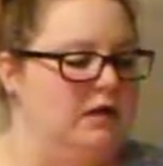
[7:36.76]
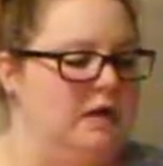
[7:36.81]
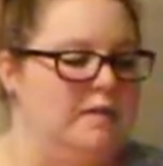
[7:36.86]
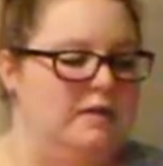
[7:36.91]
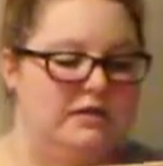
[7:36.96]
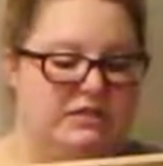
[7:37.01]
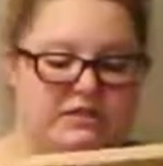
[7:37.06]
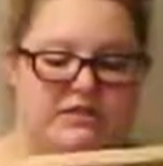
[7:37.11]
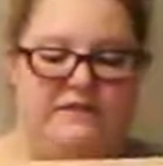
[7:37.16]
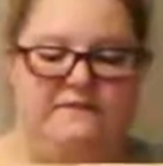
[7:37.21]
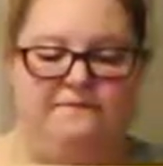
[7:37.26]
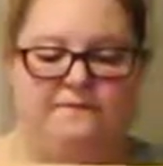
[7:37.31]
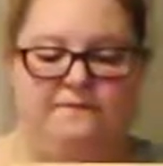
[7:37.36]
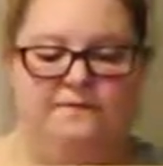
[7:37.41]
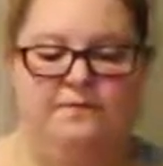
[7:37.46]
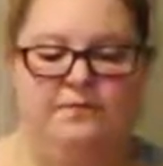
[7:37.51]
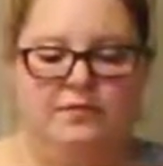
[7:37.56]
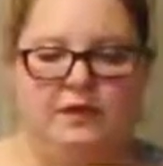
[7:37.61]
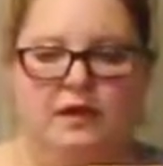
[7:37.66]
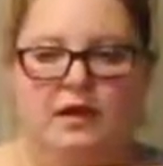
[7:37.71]
um, it just it,
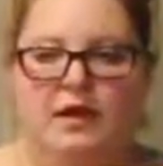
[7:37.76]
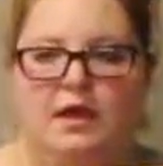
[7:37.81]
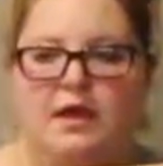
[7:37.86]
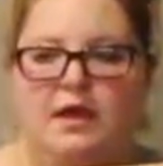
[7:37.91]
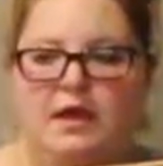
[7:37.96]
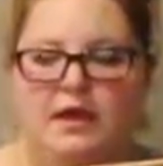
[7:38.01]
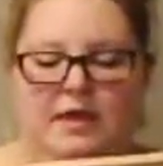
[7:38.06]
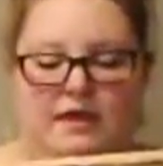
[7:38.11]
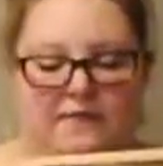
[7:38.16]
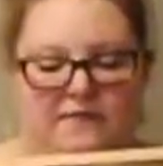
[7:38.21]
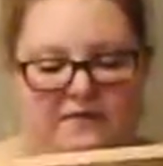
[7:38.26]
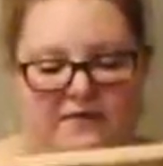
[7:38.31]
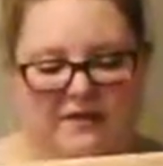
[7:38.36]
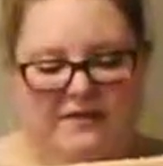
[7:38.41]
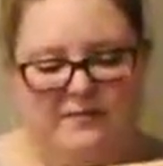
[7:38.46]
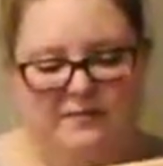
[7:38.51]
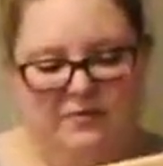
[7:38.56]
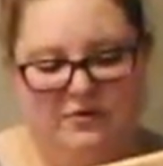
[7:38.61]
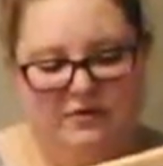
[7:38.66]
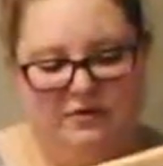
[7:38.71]
it,
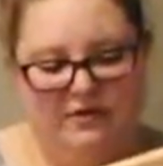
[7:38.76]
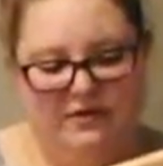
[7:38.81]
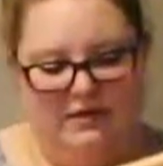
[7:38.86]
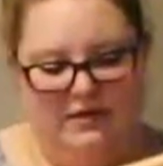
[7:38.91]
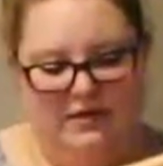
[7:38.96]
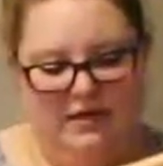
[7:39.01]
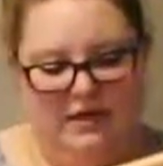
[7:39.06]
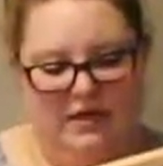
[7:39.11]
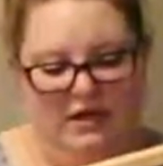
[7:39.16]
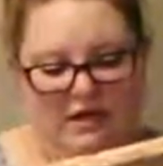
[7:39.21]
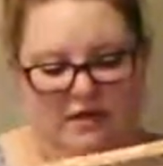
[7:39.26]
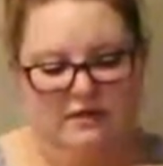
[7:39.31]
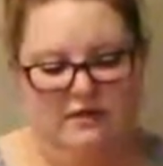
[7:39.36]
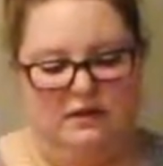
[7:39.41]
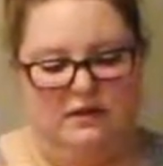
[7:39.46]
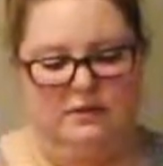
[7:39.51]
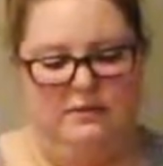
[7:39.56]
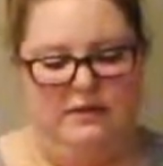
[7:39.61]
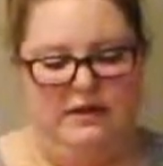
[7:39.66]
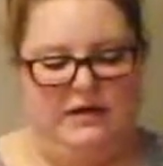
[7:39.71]
fits perfectly on a
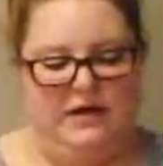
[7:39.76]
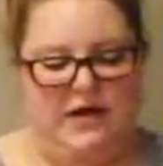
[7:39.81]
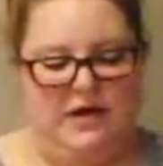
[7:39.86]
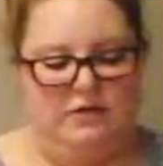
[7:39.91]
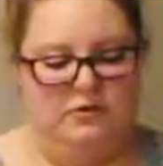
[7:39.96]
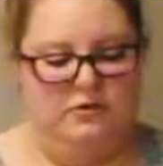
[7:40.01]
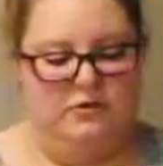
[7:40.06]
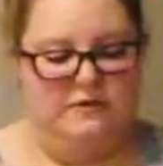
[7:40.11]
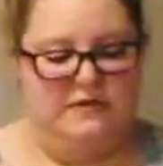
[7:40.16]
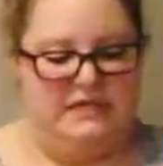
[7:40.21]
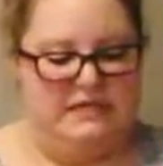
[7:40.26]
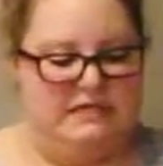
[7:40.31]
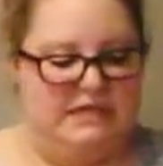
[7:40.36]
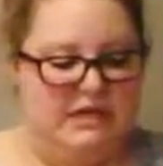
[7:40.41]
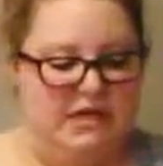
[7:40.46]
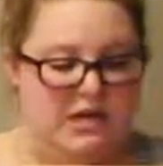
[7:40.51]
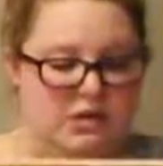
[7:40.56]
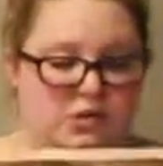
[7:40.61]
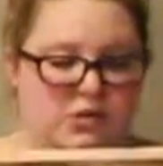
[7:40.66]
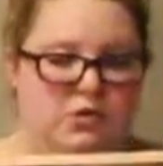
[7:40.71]
little bit of counter space that
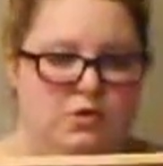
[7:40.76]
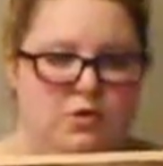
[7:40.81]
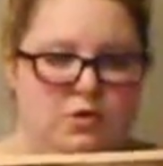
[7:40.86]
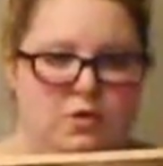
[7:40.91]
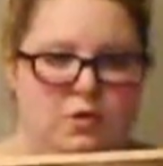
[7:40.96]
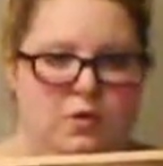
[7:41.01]
I do